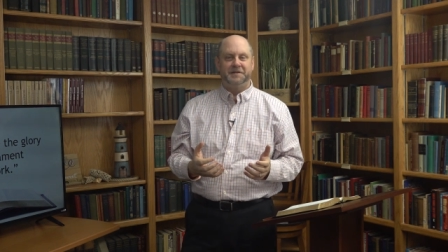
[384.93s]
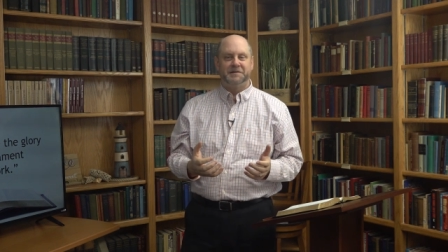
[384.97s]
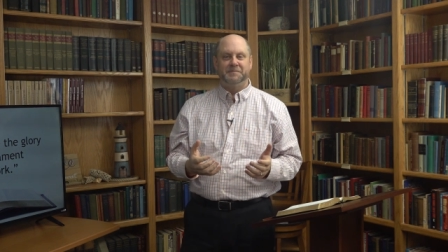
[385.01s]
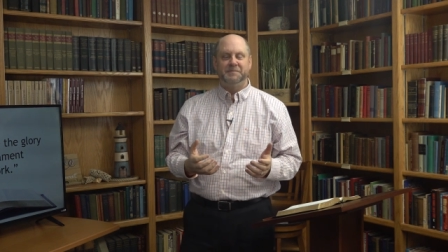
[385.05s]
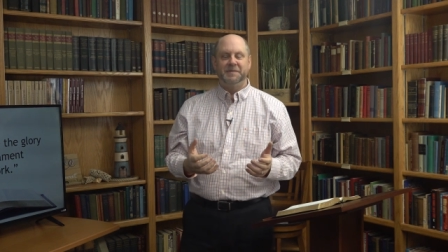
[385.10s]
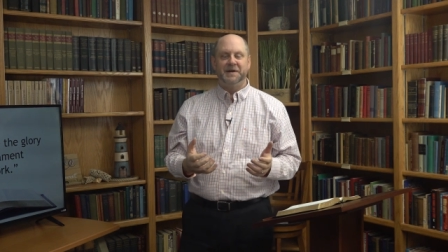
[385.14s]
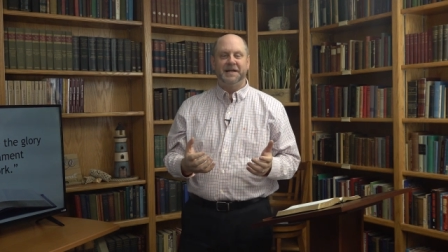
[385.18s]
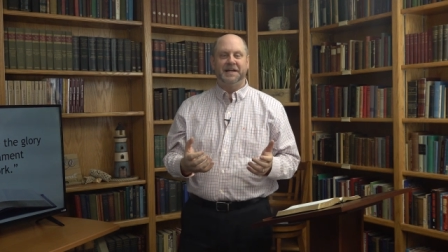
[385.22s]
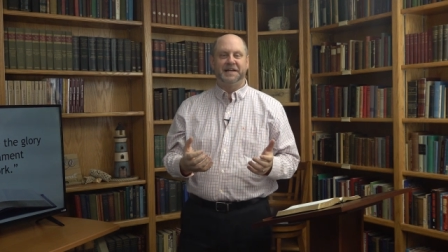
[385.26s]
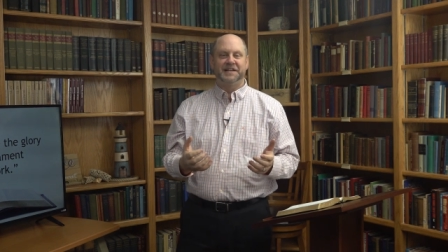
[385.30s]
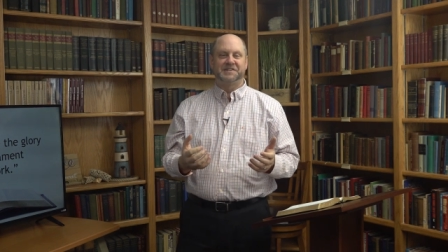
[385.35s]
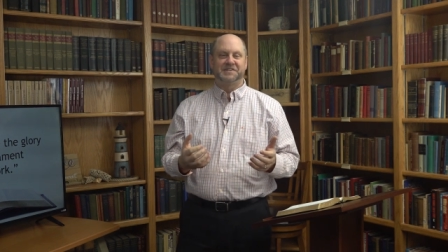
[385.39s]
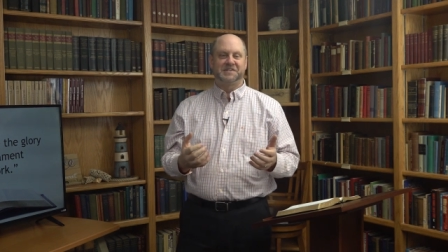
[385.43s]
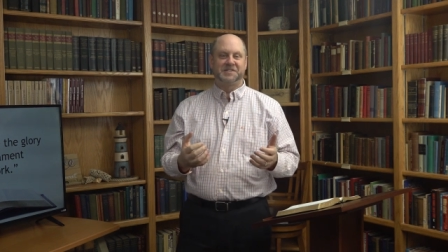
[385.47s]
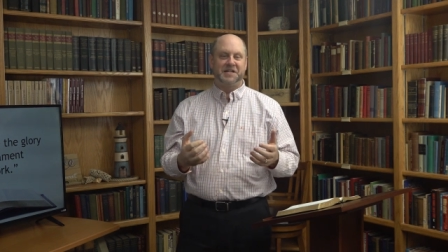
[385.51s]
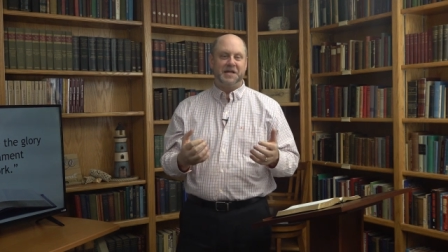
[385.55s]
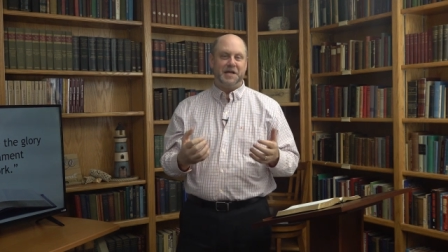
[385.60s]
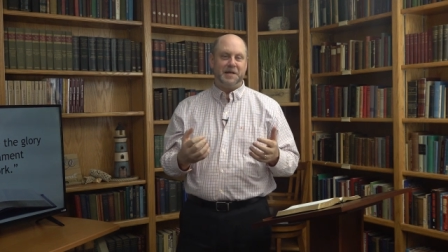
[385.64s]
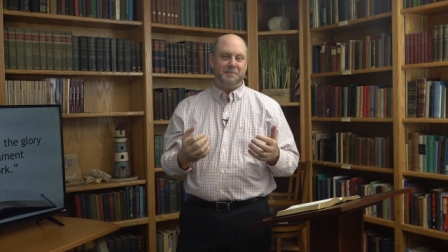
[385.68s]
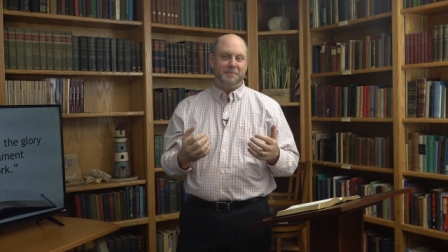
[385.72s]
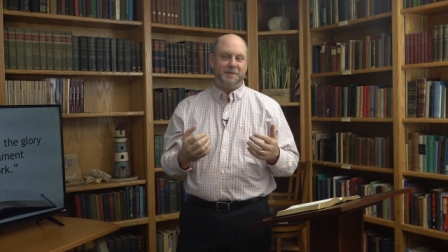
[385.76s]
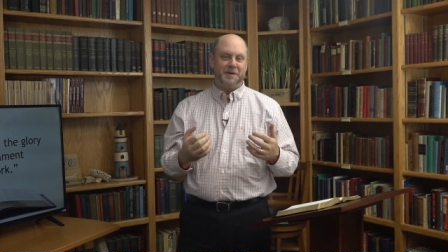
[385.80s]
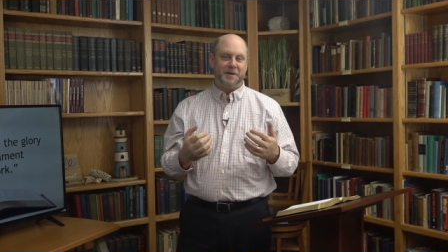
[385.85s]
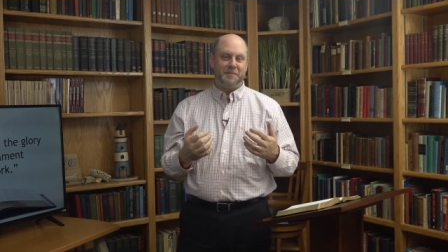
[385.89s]
to make a
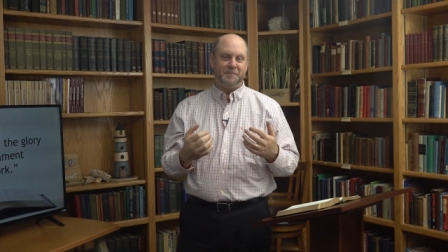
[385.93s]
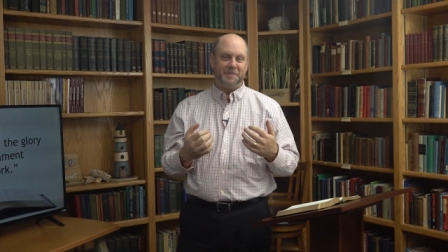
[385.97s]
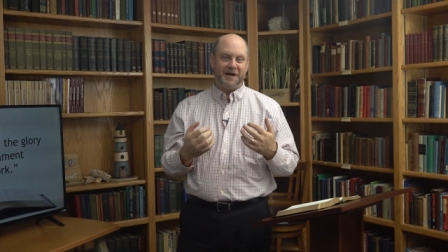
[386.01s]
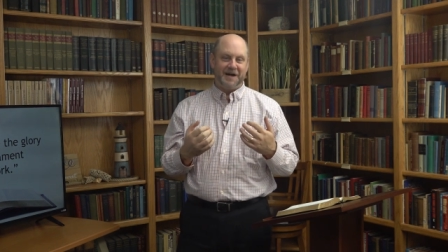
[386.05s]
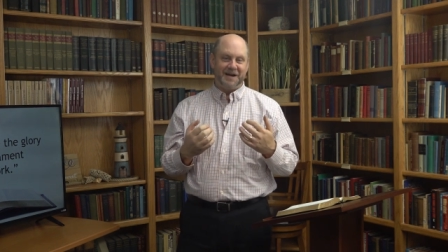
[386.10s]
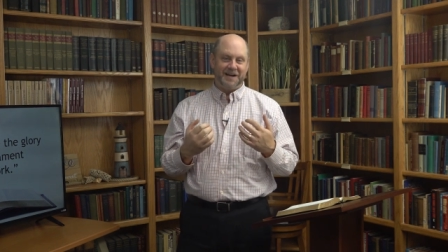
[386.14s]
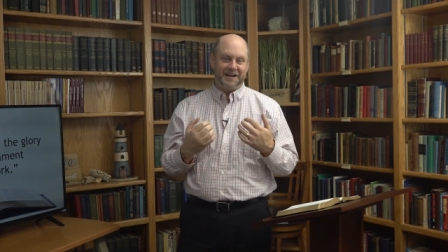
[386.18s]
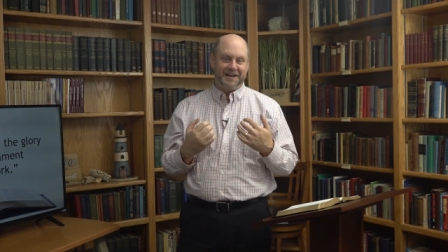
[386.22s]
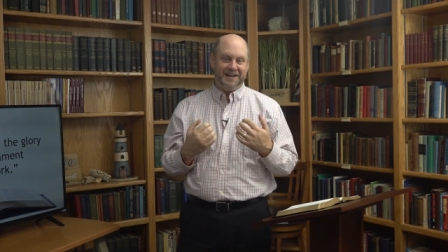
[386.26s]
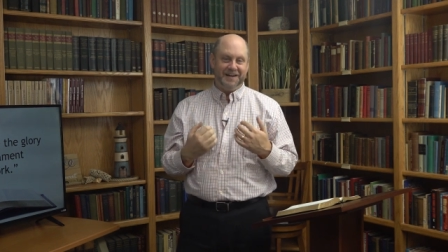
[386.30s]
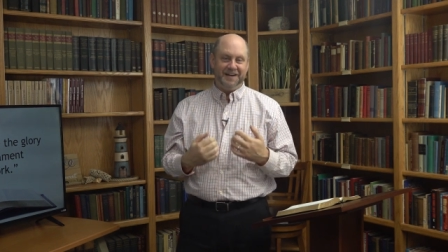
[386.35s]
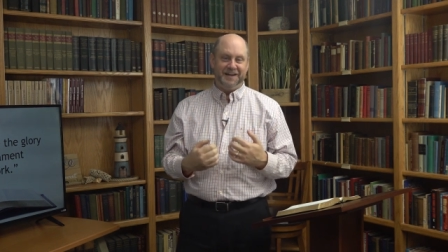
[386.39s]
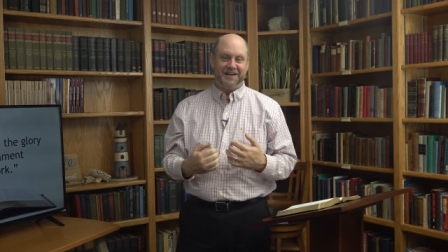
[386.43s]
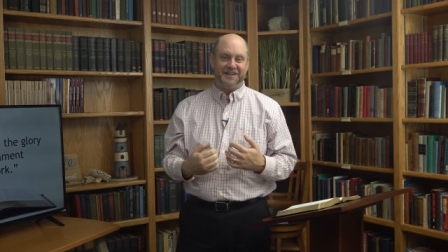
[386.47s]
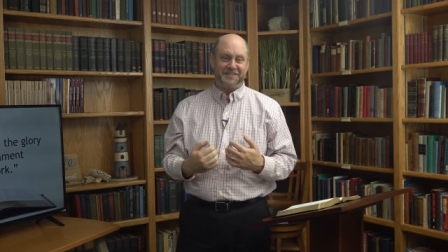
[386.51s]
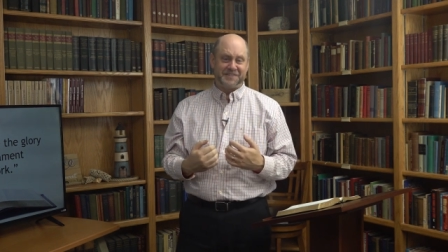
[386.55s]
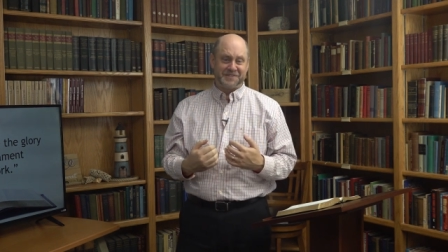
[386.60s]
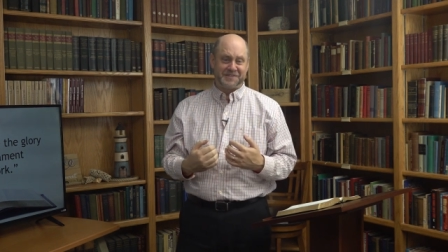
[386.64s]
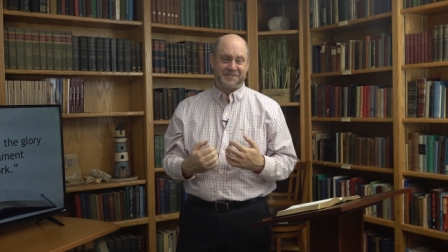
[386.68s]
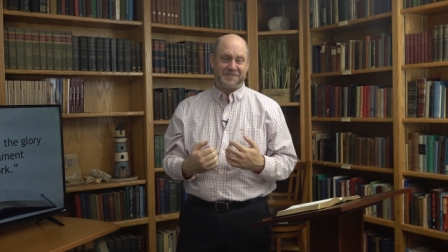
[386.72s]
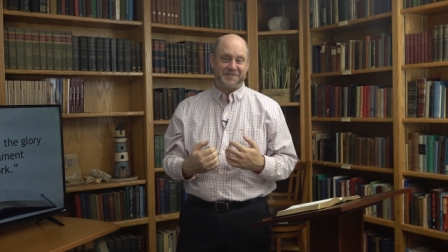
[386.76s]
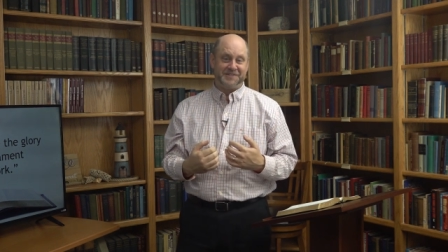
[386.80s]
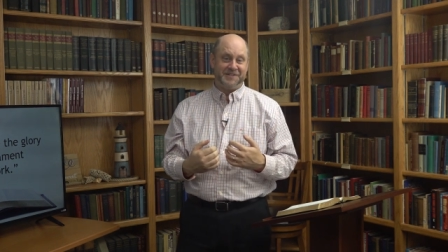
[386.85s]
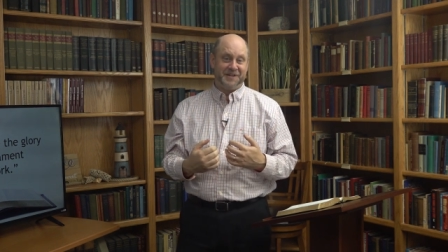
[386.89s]
statement about
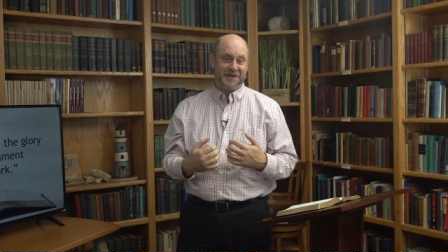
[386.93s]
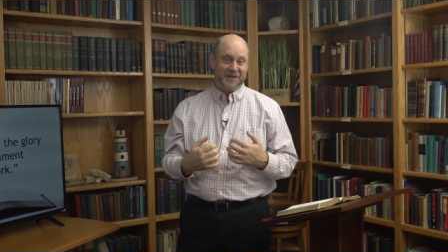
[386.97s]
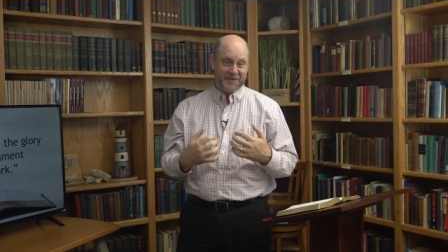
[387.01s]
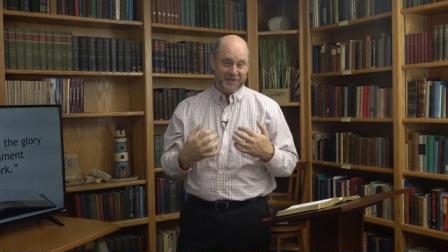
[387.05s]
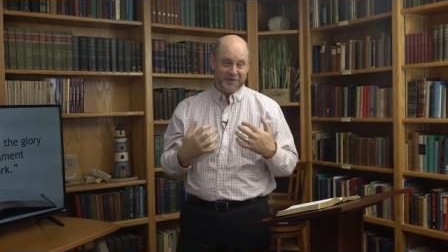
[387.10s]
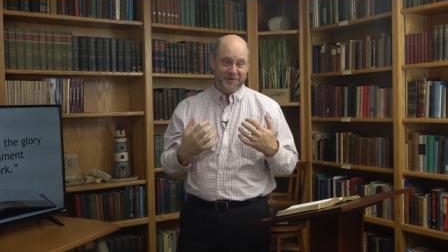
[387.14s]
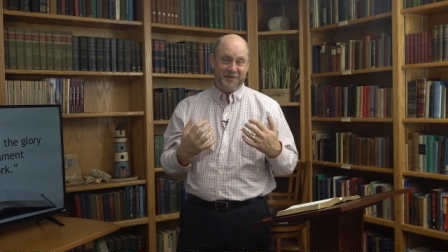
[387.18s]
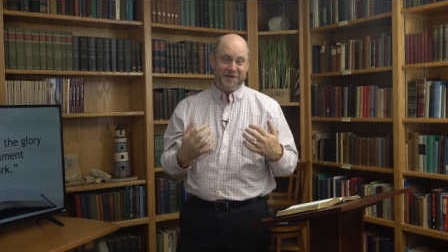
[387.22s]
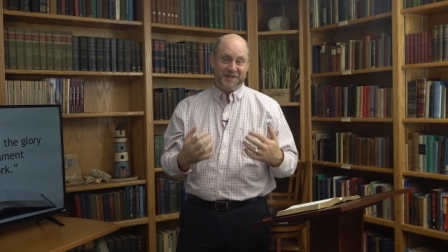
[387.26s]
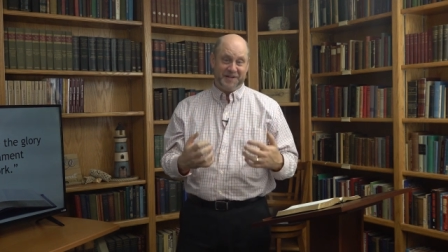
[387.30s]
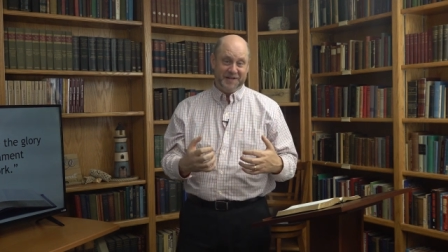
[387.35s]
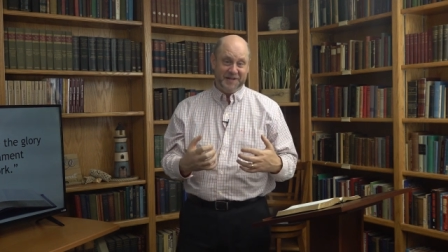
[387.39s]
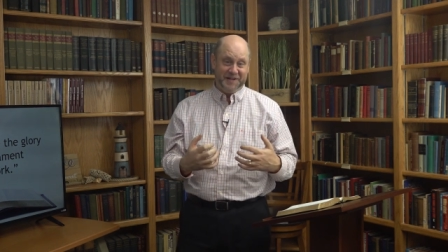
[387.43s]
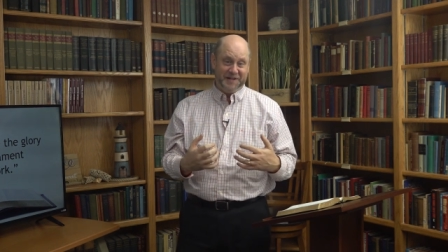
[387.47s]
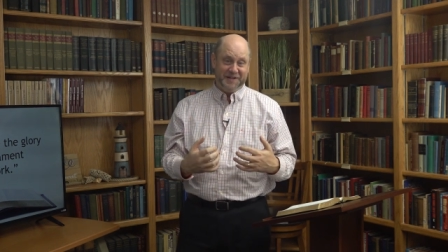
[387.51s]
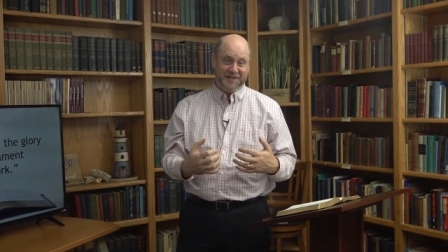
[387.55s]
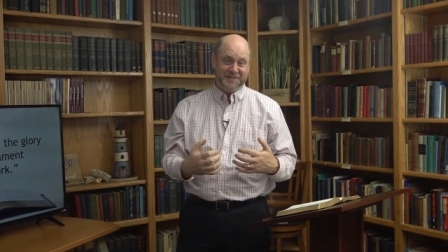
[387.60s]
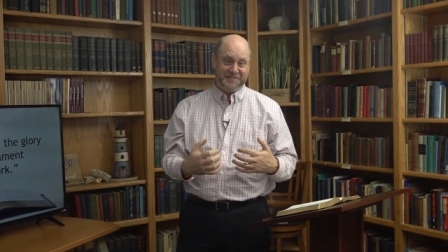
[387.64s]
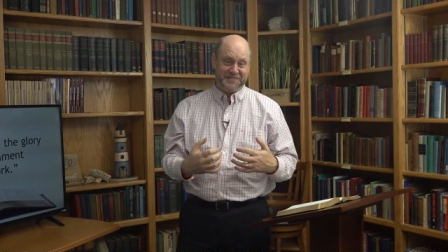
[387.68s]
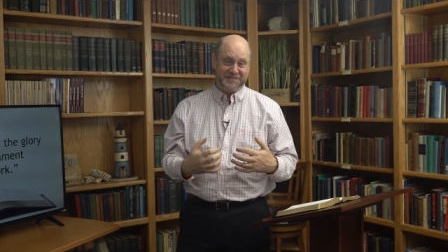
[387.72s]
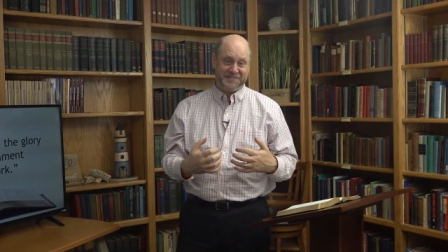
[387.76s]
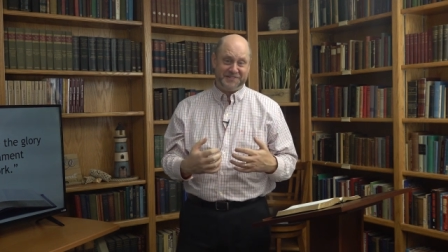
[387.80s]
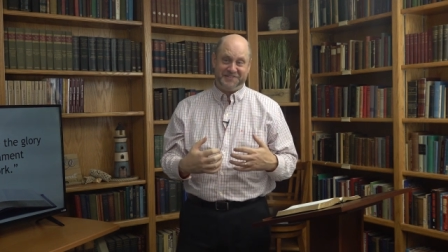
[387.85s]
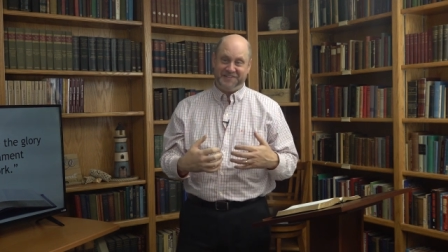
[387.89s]
us, although it
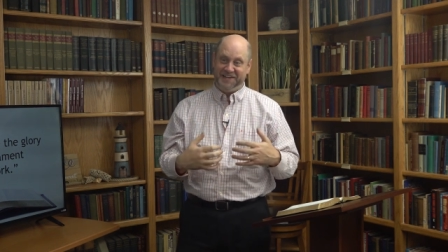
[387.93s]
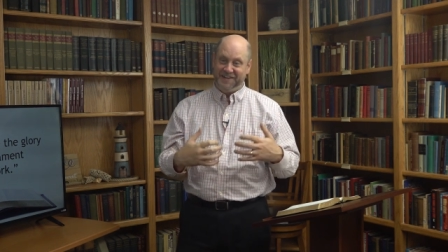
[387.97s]
does,